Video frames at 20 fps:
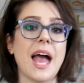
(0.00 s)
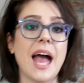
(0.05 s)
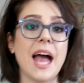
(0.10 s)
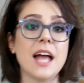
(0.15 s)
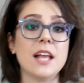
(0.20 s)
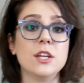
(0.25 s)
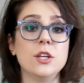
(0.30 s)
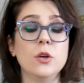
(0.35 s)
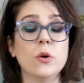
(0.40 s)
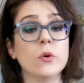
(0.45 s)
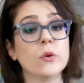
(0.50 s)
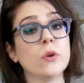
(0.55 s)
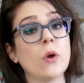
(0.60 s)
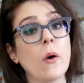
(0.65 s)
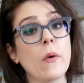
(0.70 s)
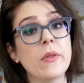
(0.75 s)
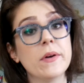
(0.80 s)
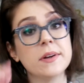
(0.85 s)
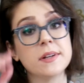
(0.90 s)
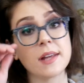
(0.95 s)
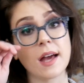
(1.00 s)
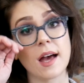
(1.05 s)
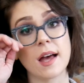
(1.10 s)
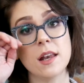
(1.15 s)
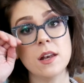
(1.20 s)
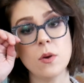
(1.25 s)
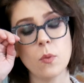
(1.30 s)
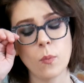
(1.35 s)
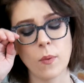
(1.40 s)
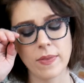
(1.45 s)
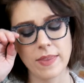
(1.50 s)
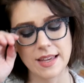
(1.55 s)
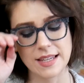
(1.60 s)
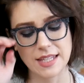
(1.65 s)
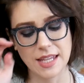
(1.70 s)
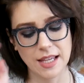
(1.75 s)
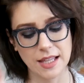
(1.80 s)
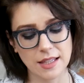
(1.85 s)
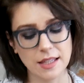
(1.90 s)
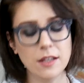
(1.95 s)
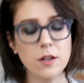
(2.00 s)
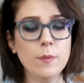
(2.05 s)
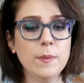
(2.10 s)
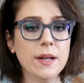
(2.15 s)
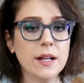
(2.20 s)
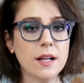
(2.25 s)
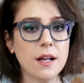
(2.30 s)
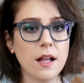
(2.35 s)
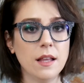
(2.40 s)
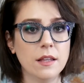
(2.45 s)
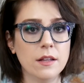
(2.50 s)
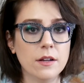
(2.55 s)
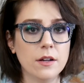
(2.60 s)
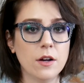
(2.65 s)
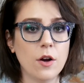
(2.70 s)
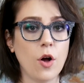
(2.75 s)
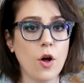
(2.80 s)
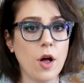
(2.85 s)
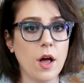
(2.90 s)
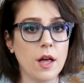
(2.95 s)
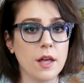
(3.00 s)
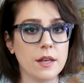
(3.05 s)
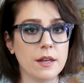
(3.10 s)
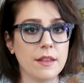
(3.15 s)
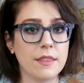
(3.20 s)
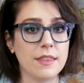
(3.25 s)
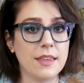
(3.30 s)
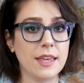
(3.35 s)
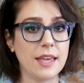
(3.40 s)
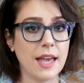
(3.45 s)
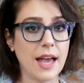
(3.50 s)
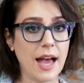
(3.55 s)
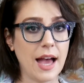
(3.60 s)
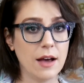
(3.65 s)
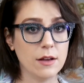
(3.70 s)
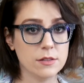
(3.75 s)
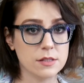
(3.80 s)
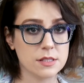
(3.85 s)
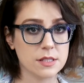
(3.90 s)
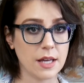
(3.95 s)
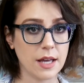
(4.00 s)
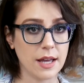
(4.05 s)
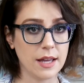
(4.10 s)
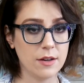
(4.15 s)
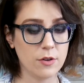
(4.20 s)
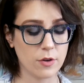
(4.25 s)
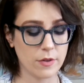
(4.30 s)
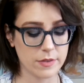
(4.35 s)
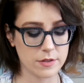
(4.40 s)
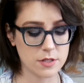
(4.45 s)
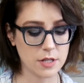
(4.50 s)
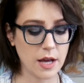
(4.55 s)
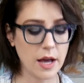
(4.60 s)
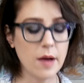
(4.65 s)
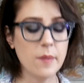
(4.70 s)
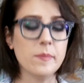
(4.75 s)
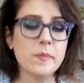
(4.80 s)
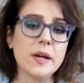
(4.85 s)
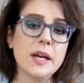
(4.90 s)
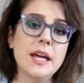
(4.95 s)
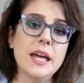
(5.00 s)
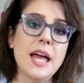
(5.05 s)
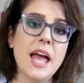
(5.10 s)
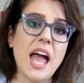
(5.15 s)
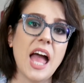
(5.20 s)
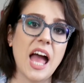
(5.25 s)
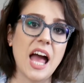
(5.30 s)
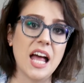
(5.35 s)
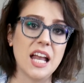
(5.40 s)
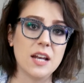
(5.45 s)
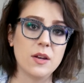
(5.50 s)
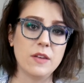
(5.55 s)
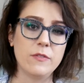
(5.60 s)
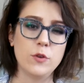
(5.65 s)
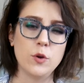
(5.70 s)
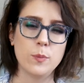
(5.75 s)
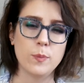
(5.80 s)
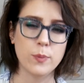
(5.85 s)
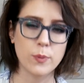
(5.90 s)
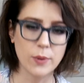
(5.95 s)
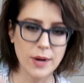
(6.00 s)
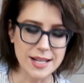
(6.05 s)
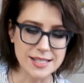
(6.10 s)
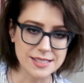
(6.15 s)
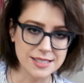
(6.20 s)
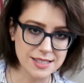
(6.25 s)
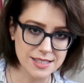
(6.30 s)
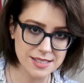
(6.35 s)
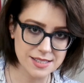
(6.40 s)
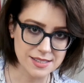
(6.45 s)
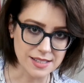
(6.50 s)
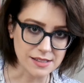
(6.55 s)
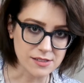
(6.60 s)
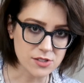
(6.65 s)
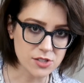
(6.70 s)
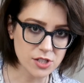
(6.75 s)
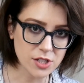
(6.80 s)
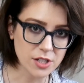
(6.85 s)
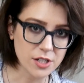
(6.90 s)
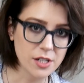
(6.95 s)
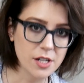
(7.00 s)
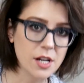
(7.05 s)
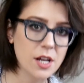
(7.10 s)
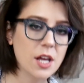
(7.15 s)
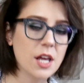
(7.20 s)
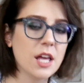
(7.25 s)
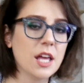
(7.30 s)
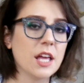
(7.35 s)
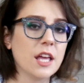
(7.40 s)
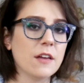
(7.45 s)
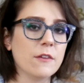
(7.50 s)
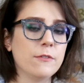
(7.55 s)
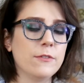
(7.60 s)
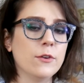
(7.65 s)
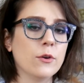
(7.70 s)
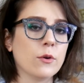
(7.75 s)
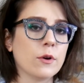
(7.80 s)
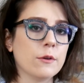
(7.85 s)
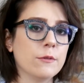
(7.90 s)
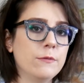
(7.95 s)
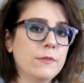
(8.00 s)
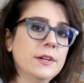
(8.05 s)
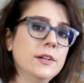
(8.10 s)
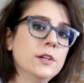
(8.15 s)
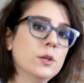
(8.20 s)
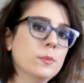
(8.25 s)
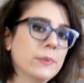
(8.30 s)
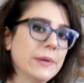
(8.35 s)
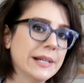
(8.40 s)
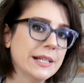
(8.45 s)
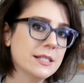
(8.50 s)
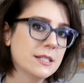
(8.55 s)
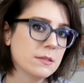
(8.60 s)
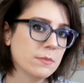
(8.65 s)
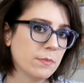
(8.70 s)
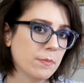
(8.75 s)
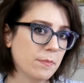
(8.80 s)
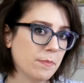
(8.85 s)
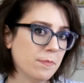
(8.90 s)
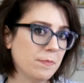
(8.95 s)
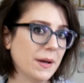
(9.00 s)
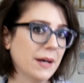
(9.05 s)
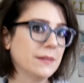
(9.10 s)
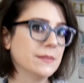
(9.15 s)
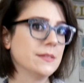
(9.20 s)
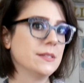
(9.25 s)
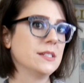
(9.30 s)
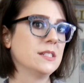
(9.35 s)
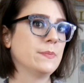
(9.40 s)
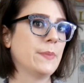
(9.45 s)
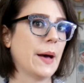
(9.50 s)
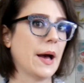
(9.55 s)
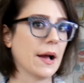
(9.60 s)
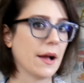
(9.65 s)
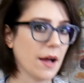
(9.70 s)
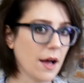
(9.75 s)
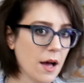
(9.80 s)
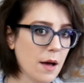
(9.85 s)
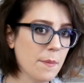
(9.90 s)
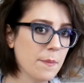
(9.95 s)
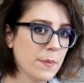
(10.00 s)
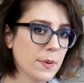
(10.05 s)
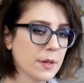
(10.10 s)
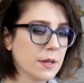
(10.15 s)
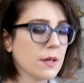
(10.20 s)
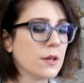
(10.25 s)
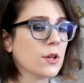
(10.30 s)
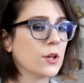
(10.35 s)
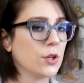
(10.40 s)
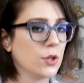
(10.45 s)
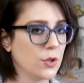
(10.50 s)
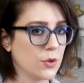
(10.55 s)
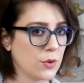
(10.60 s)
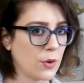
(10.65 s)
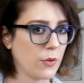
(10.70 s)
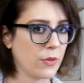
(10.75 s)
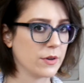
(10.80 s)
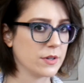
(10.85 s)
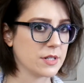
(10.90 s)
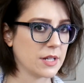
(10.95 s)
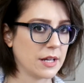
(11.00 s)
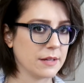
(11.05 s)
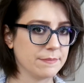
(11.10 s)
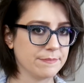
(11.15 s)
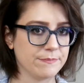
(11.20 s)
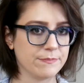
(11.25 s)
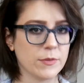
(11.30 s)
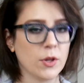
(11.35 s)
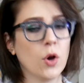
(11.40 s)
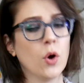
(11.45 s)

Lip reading: And you'll know they're done when they take a little bit of color on the outside or on the top. And if you press in the center, if your fingerprint bounces back up, you know they're done.